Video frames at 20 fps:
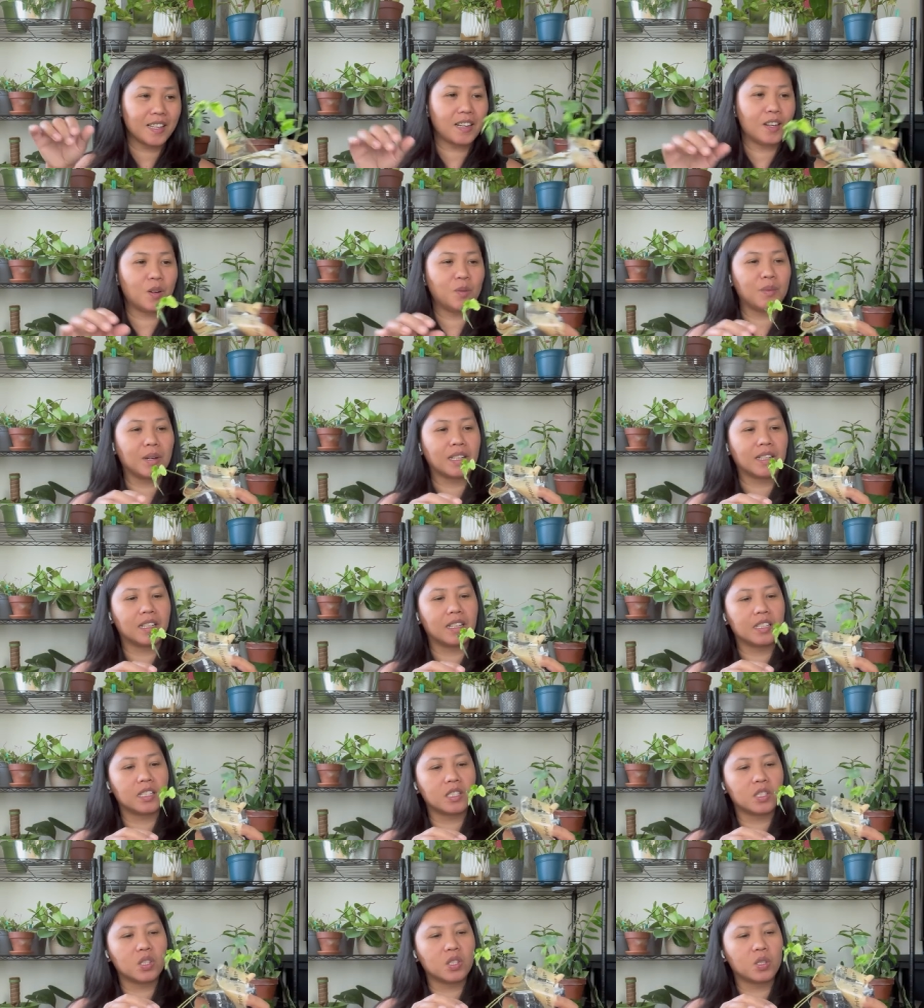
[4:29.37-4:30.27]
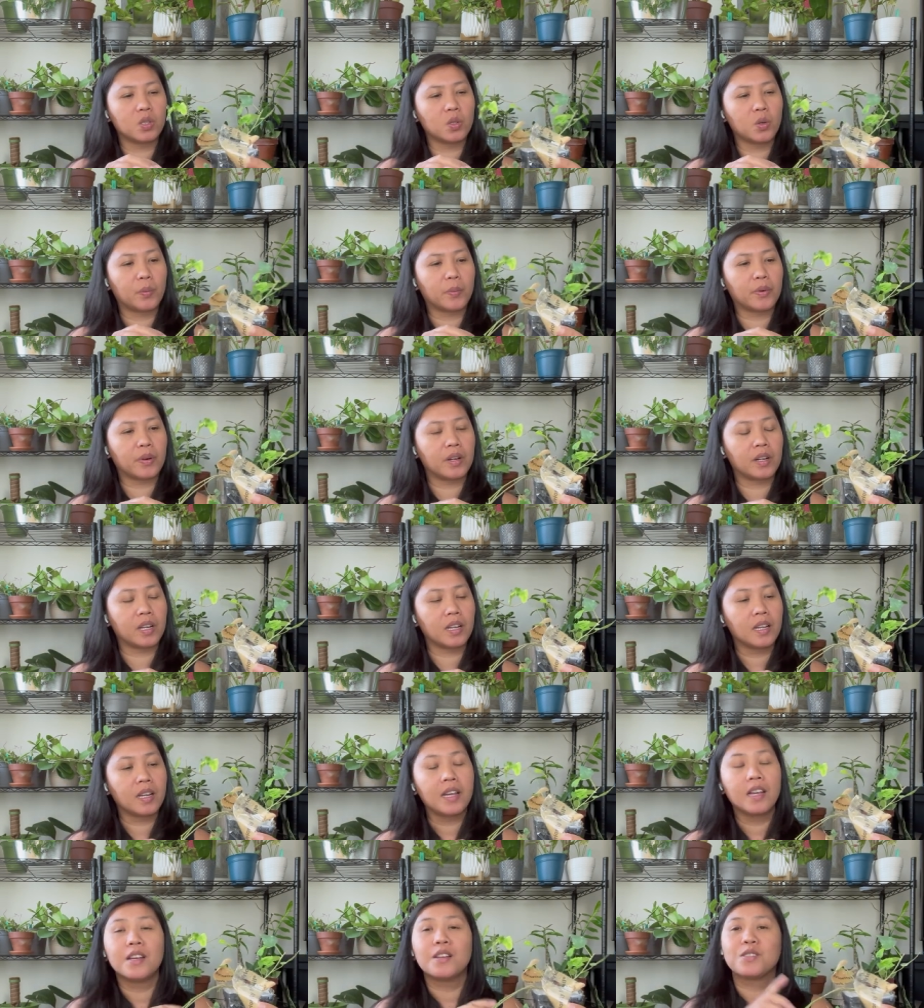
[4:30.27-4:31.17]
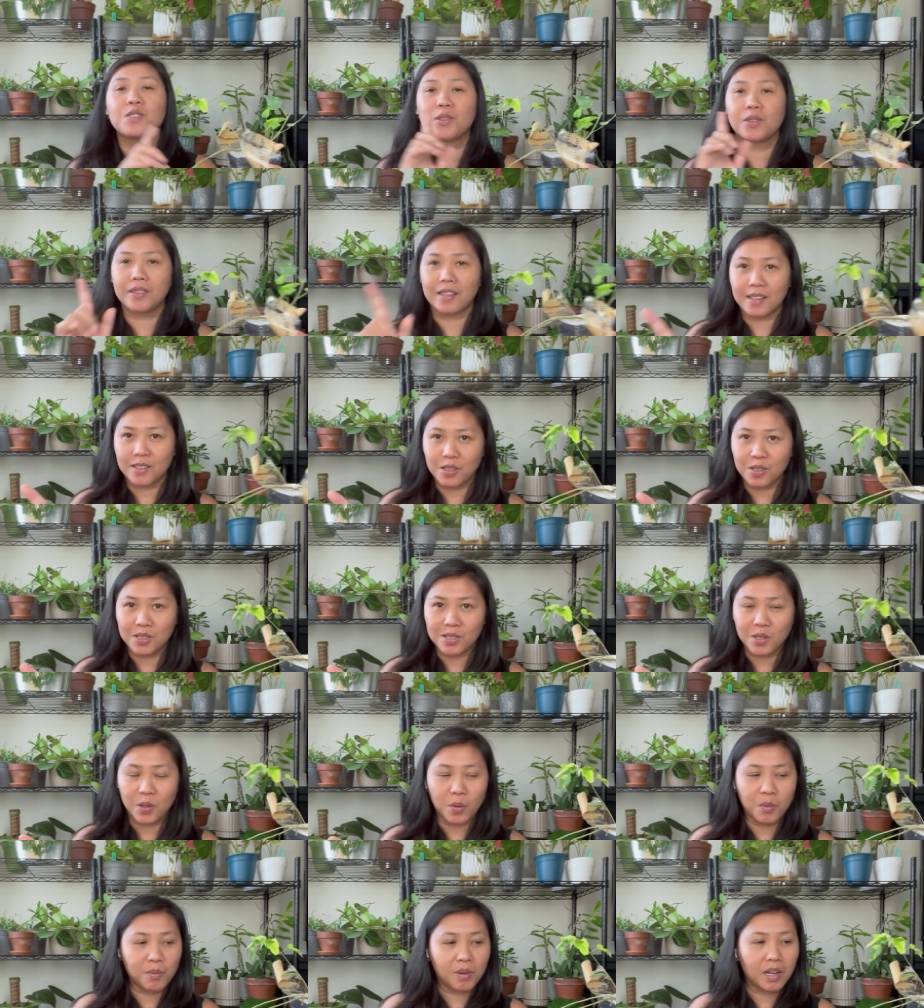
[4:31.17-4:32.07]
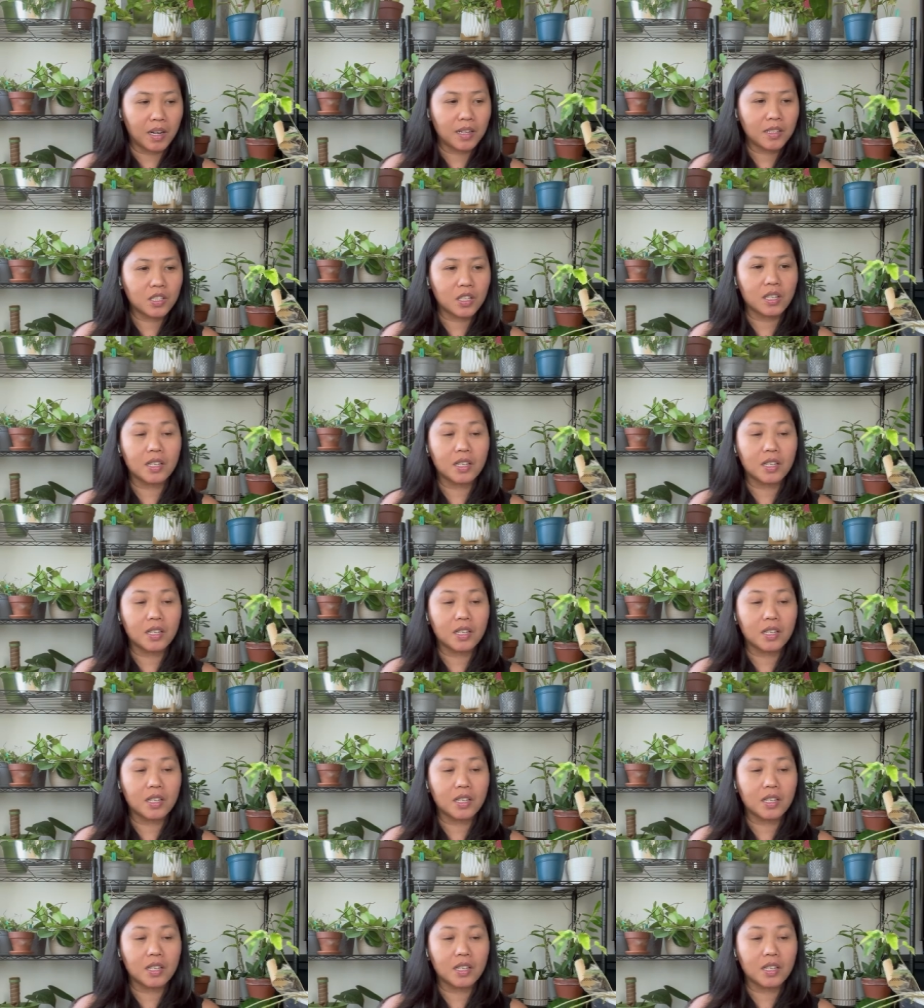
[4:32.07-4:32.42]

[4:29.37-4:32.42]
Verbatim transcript: Oh my god, this is so pretty. So thank you so much,